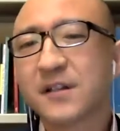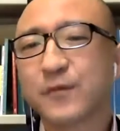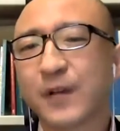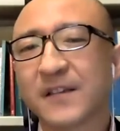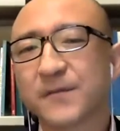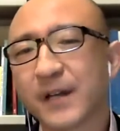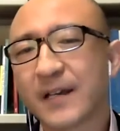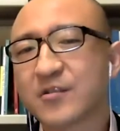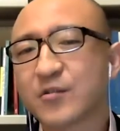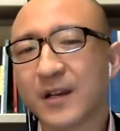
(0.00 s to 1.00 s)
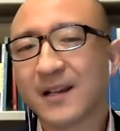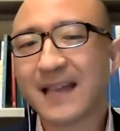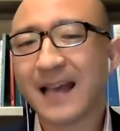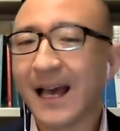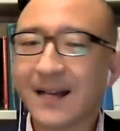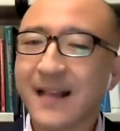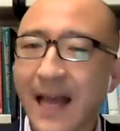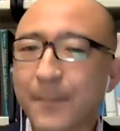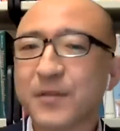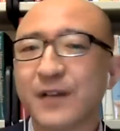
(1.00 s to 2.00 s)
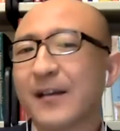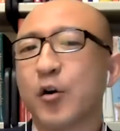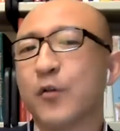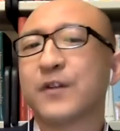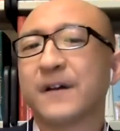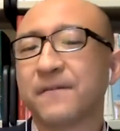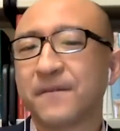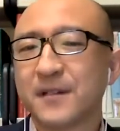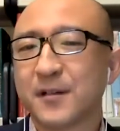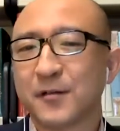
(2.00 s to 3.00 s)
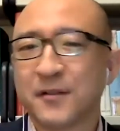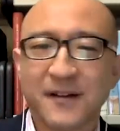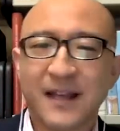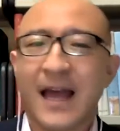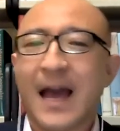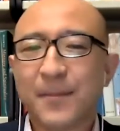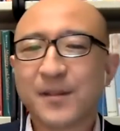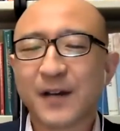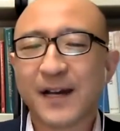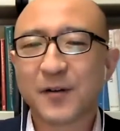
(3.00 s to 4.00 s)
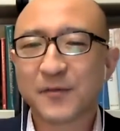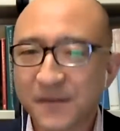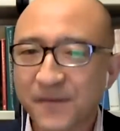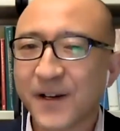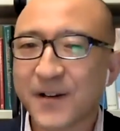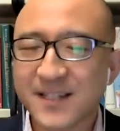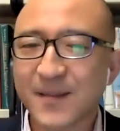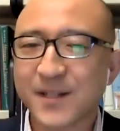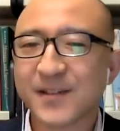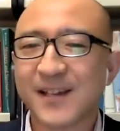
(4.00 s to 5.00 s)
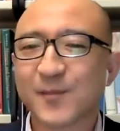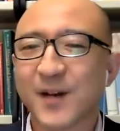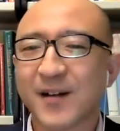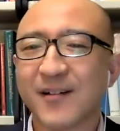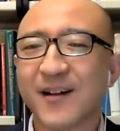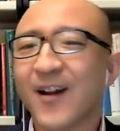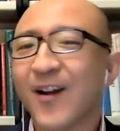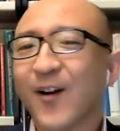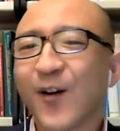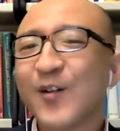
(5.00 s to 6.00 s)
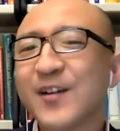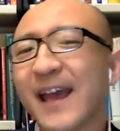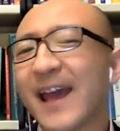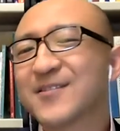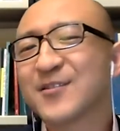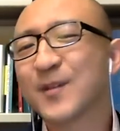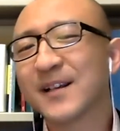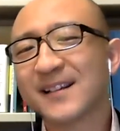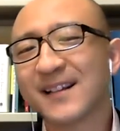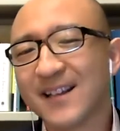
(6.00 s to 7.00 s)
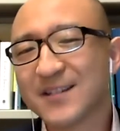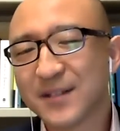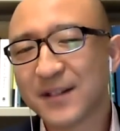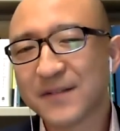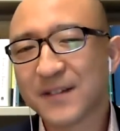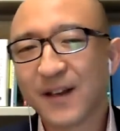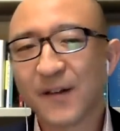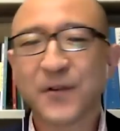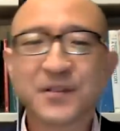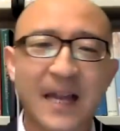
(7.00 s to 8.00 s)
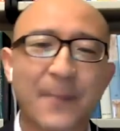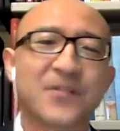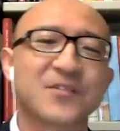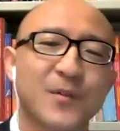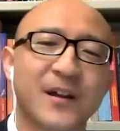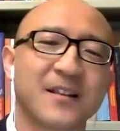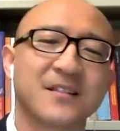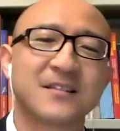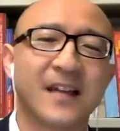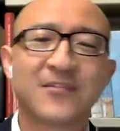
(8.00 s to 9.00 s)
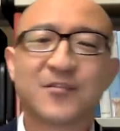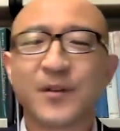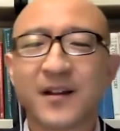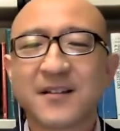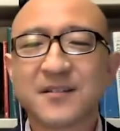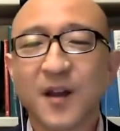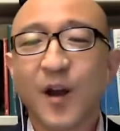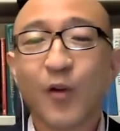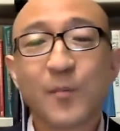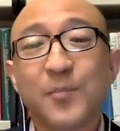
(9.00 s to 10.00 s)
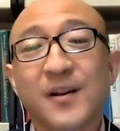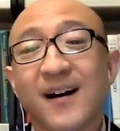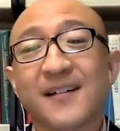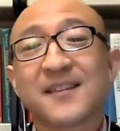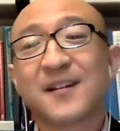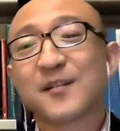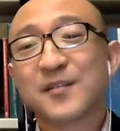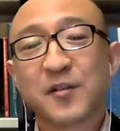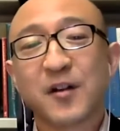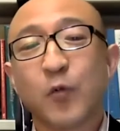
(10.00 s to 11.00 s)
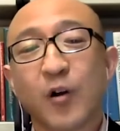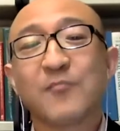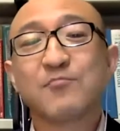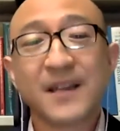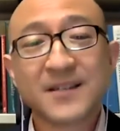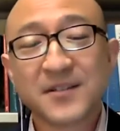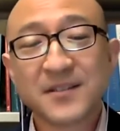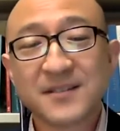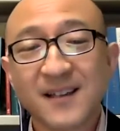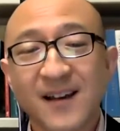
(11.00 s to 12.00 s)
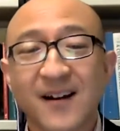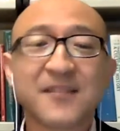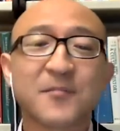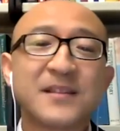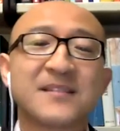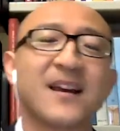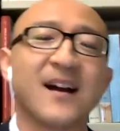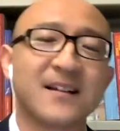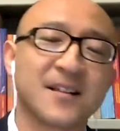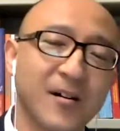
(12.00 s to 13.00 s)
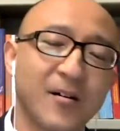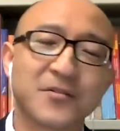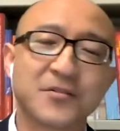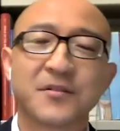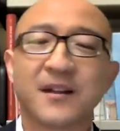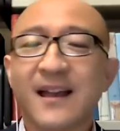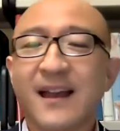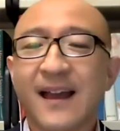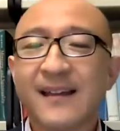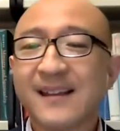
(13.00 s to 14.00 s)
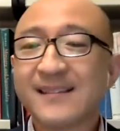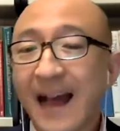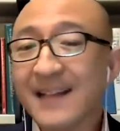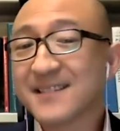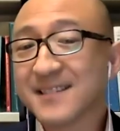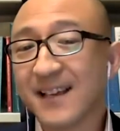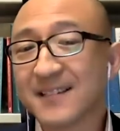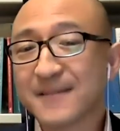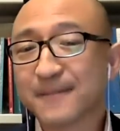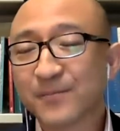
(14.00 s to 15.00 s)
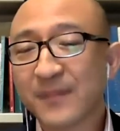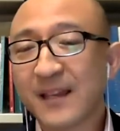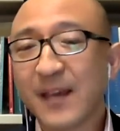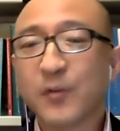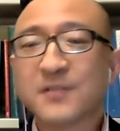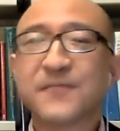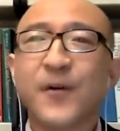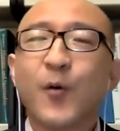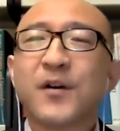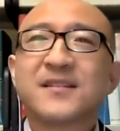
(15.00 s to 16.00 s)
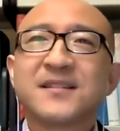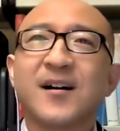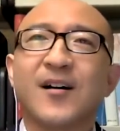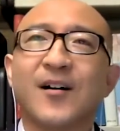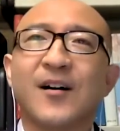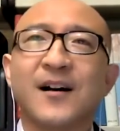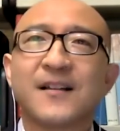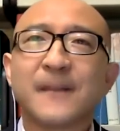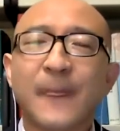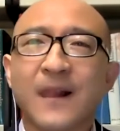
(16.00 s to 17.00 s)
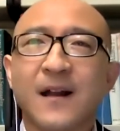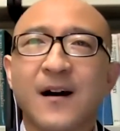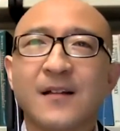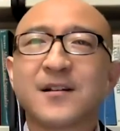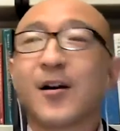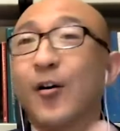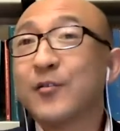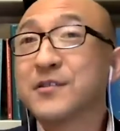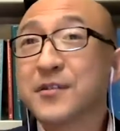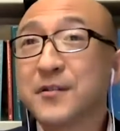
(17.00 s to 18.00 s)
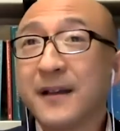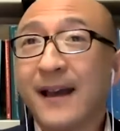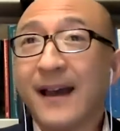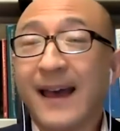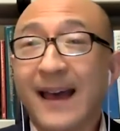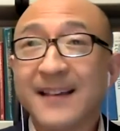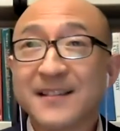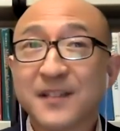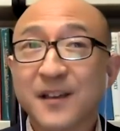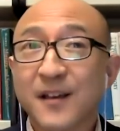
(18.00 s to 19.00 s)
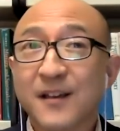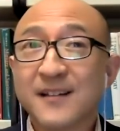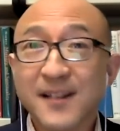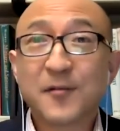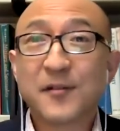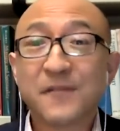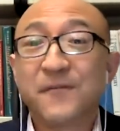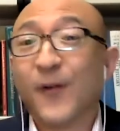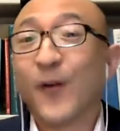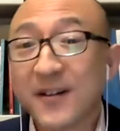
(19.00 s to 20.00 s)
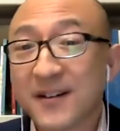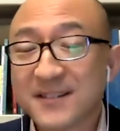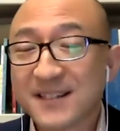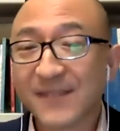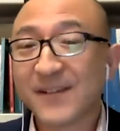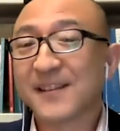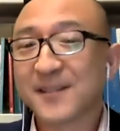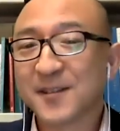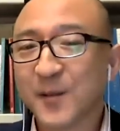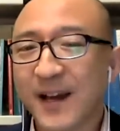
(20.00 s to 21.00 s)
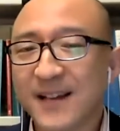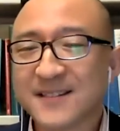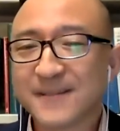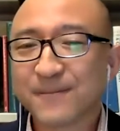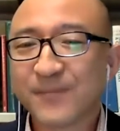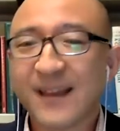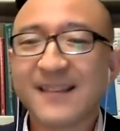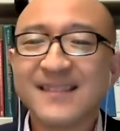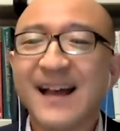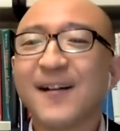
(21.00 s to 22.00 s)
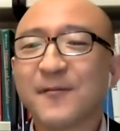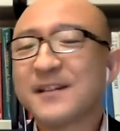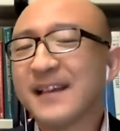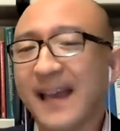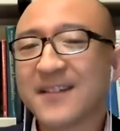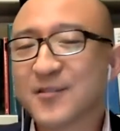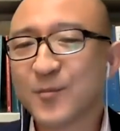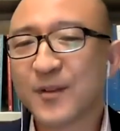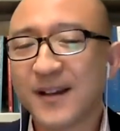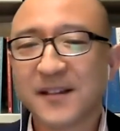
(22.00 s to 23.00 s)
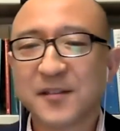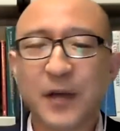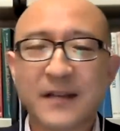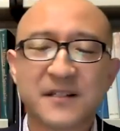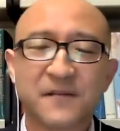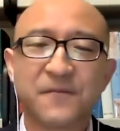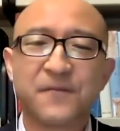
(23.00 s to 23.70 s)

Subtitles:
of race for Asian Americans can happen right over, you know, it happened right over in Fuller Seminary as well. Early Asian American initiatives for Japanese Americans and Chinese Americans were put under School of World Missions under Missiology and Culture. And in that sense, it was focusing on culture as literally foreigners living in the US and not really Asian Americans who actually